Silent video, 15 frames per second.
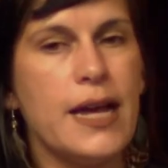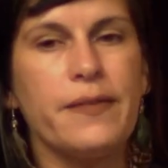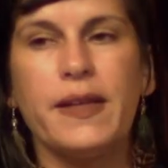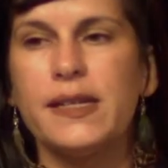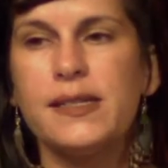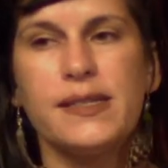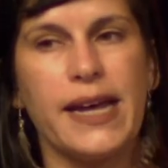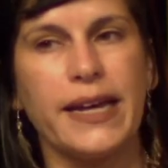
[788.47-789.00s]

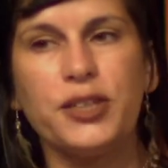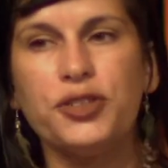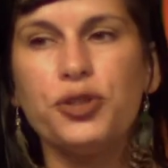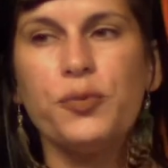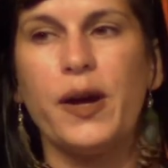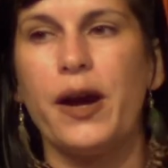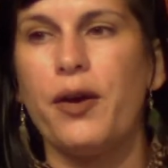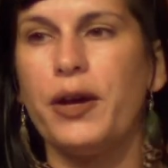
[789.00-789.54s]
that
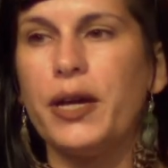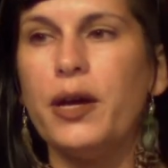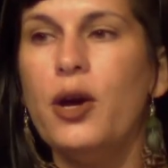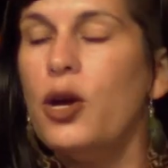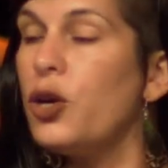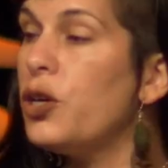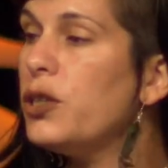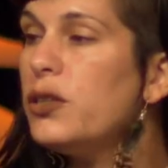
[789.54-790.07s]
sanctuary
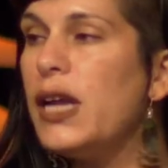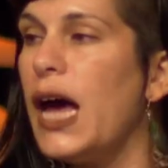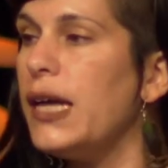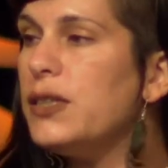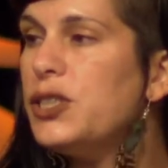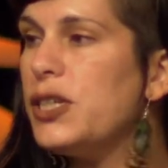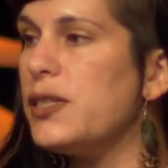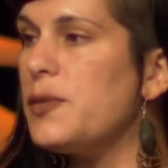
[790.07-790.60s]
could
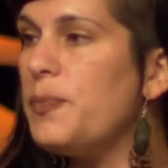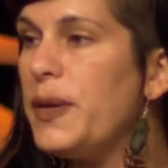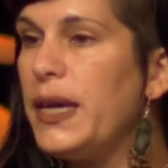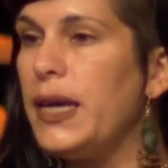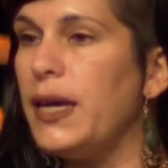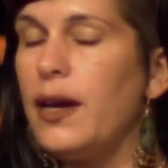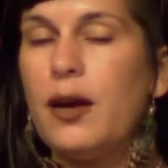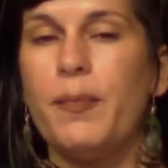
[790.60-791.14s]
not just
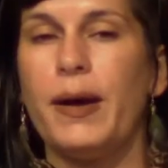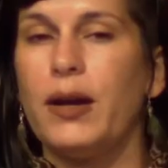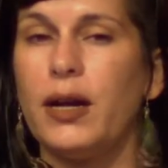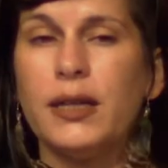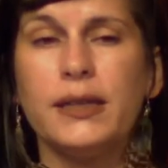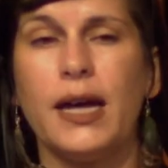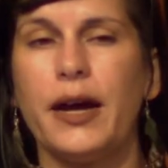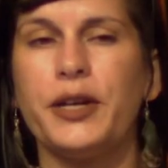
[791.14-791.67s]
be about
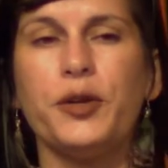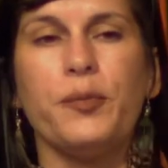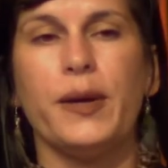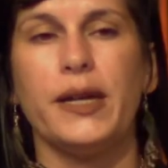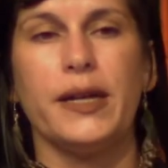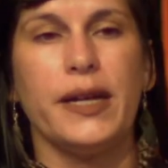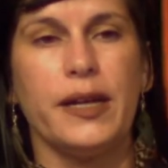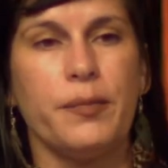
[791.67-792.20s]

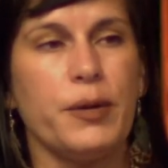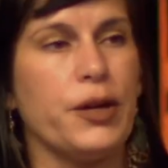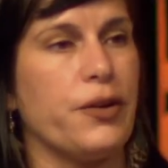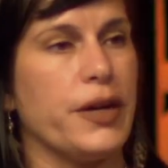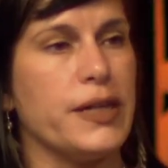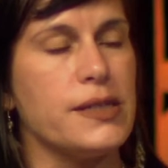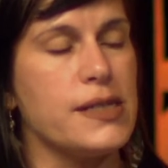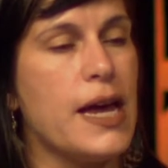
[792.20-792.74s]
undocumented
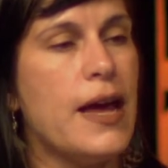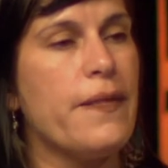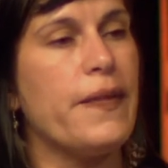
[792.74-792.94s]
immigrants,